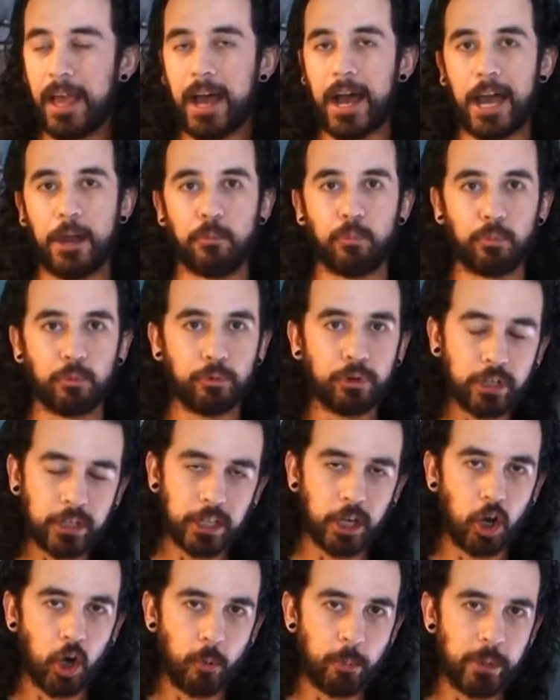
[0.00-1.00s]
I'm
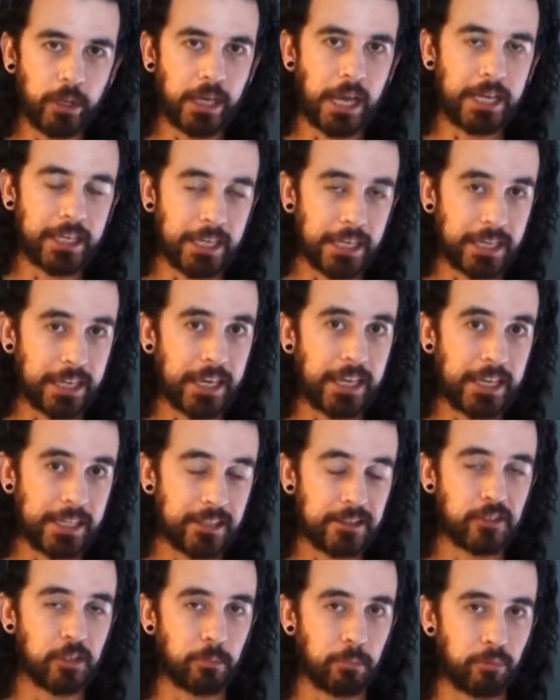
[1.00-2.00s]
really hoping I can get
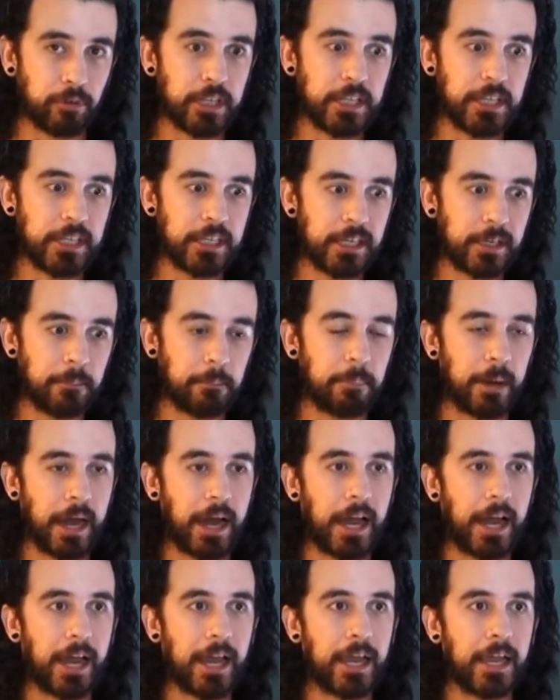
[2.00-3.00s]
into breeding
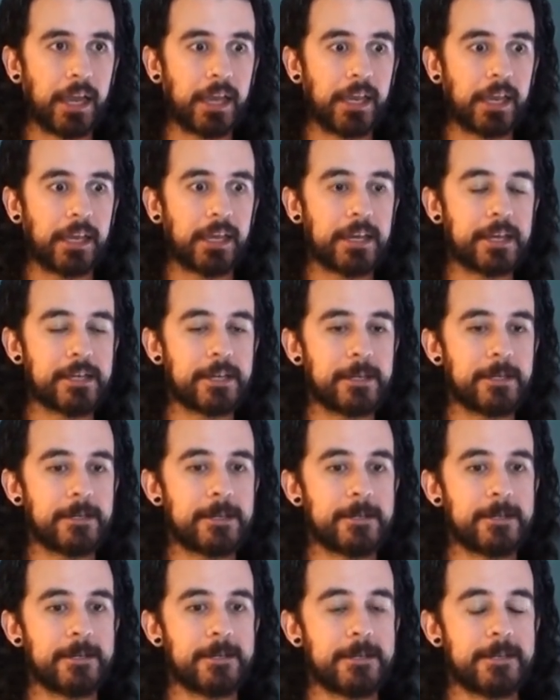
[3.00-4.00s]
by,
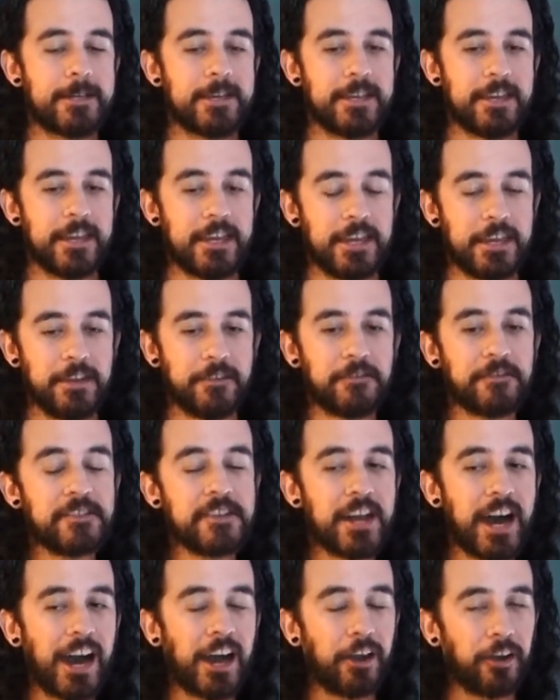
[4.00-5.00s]
if
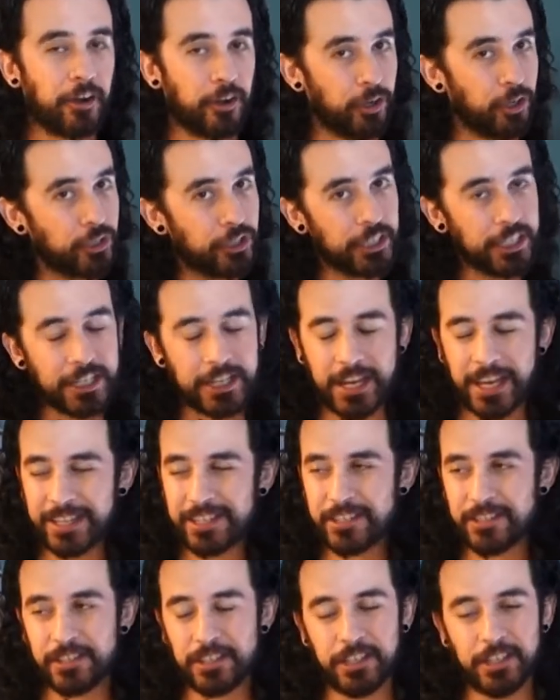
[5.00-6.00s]
not early
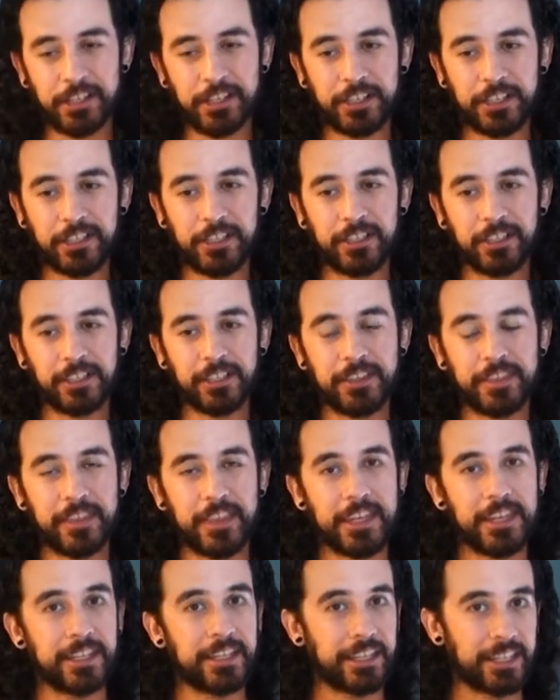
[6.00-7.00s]
next year,
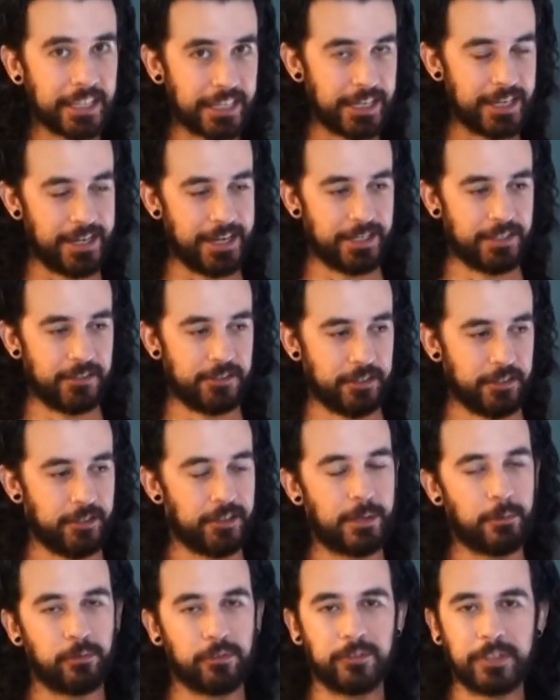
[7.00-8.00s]
then late next year.
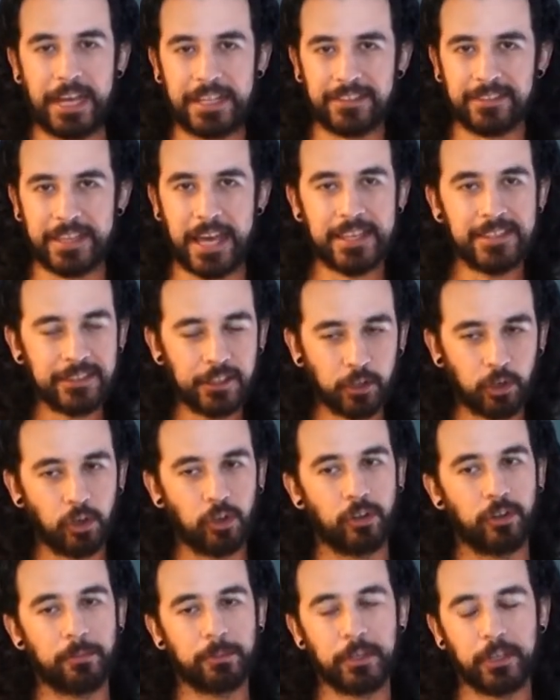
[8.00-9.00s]
That's that's the
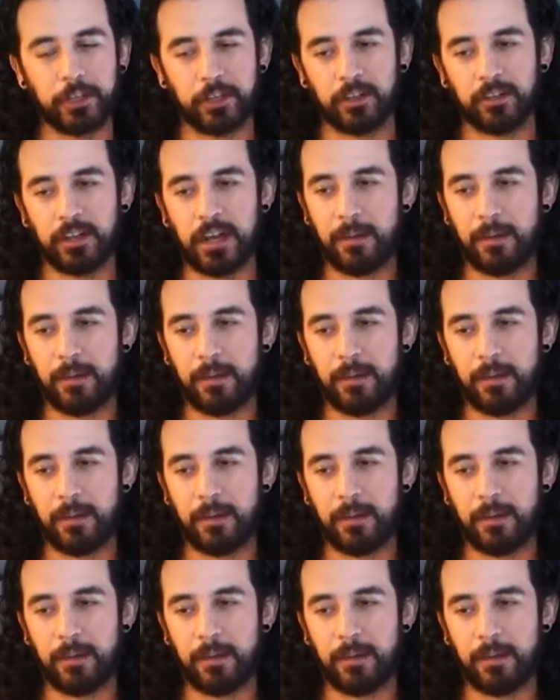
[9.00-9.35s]
goal, you know.